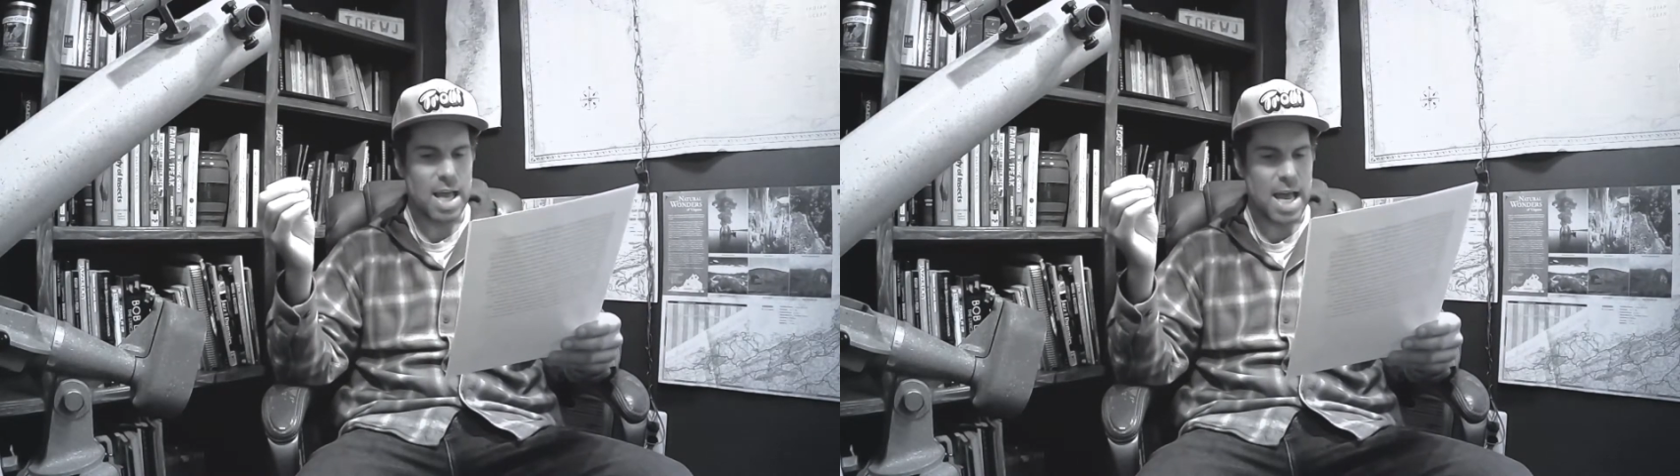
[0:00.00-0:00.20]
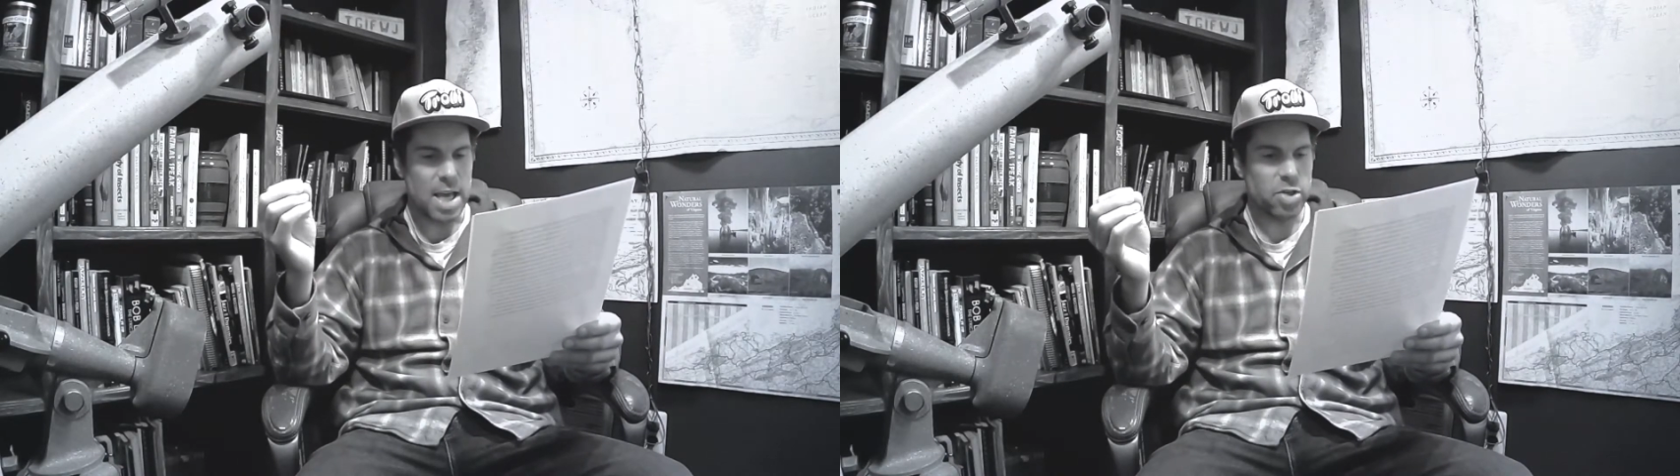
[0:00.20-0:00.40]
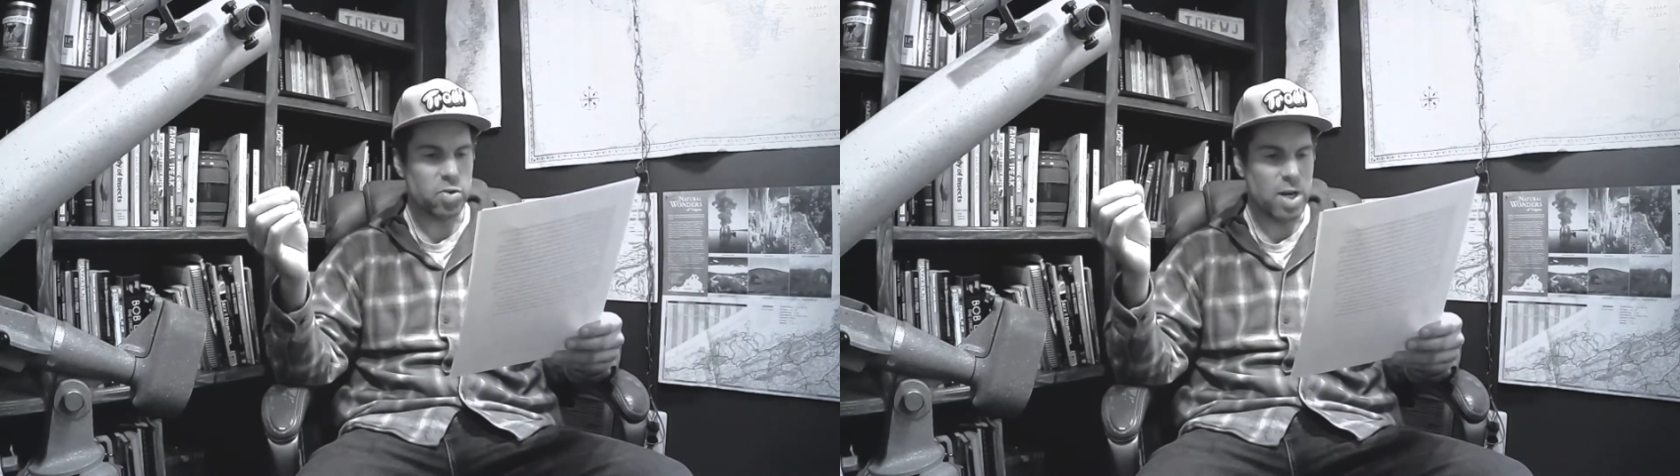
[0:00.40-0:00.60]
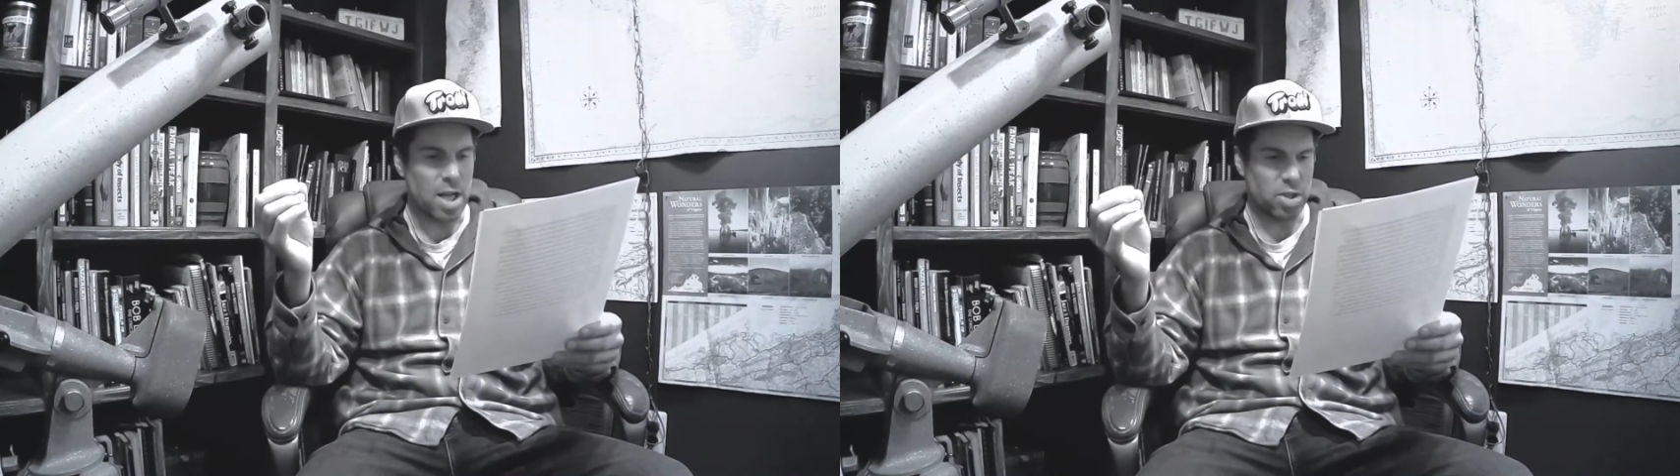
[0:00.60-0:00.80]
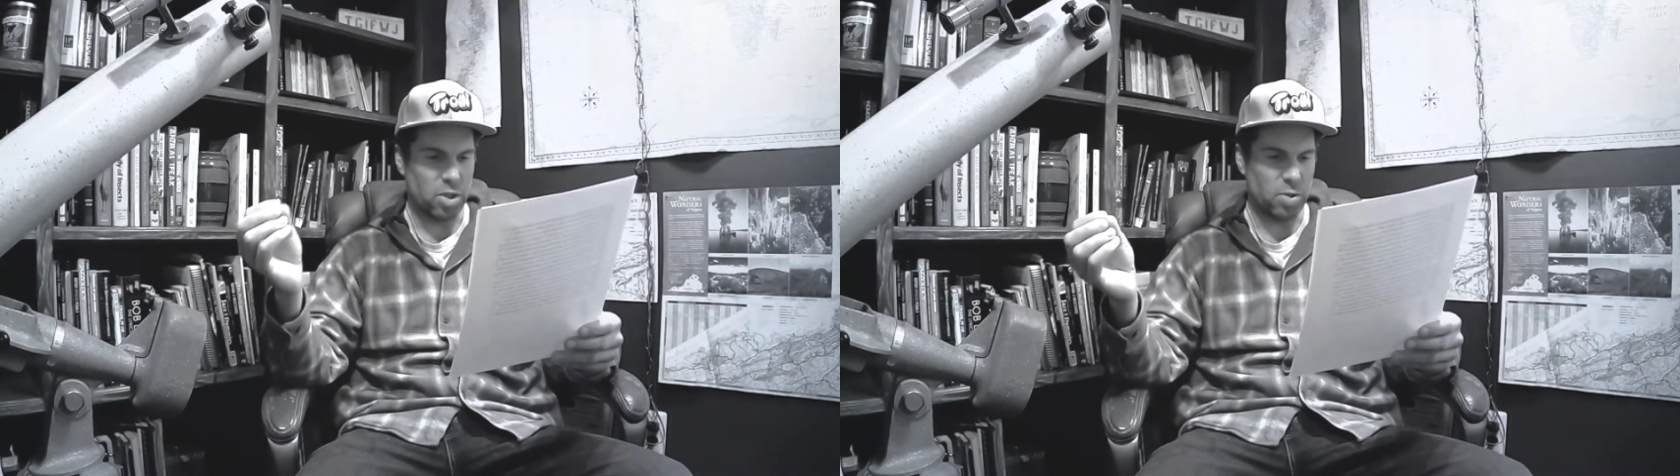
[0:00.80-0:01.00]

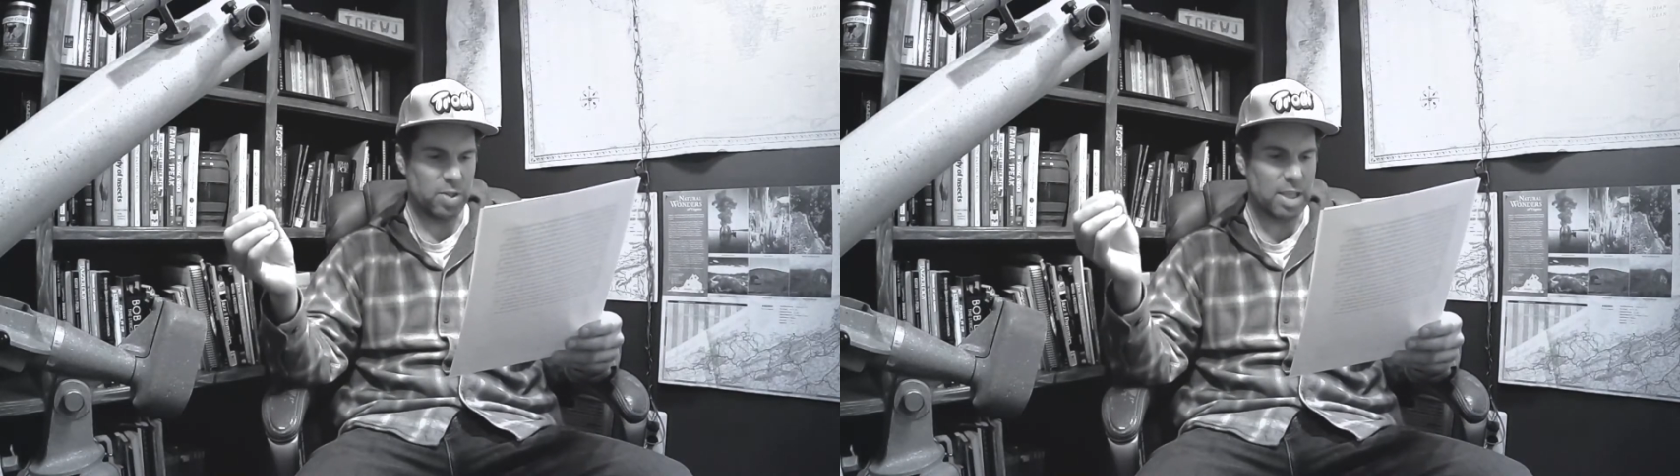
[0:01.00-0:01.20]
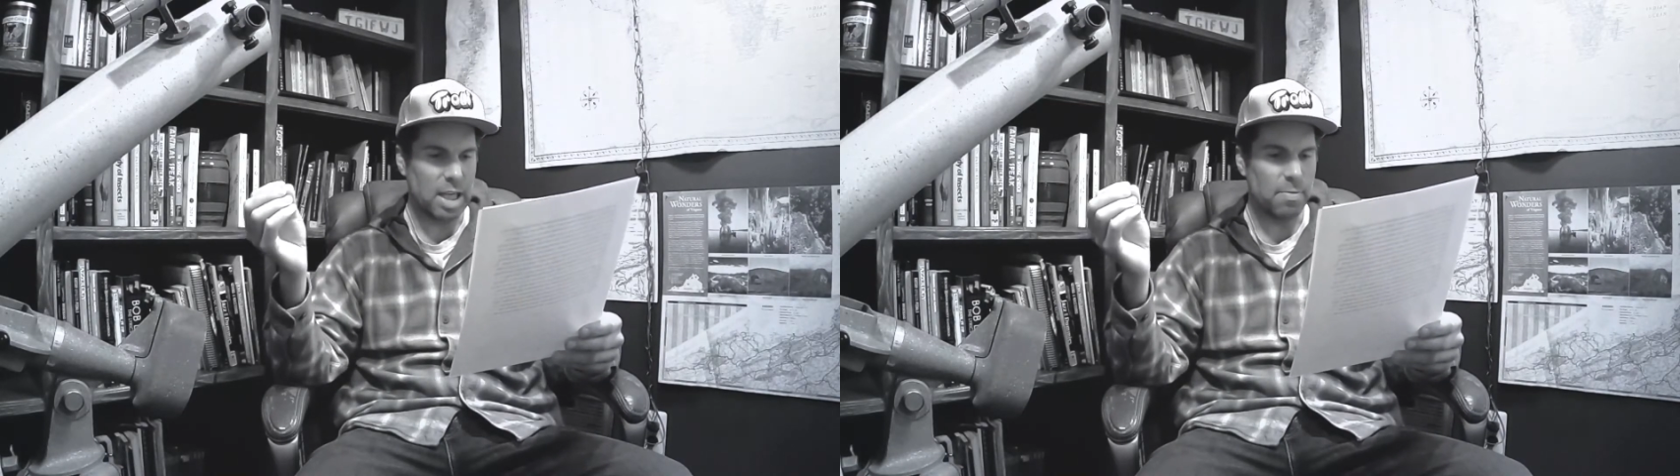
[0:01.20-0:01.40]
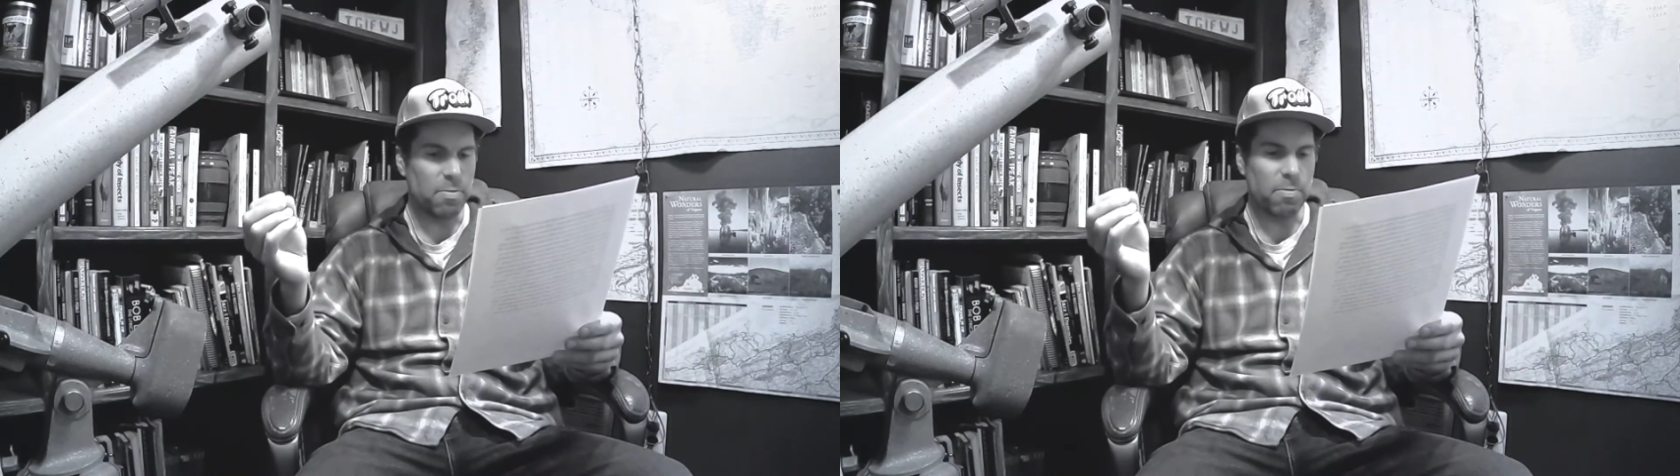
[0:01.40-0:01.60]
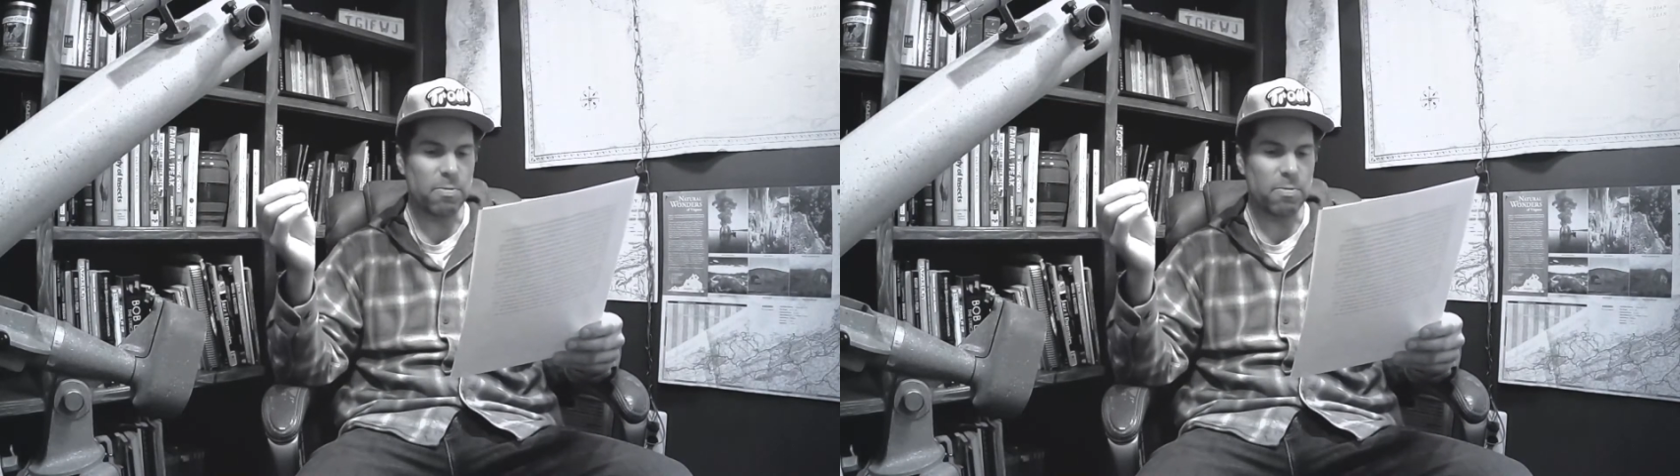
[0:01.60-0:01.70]
astronauts use to keep from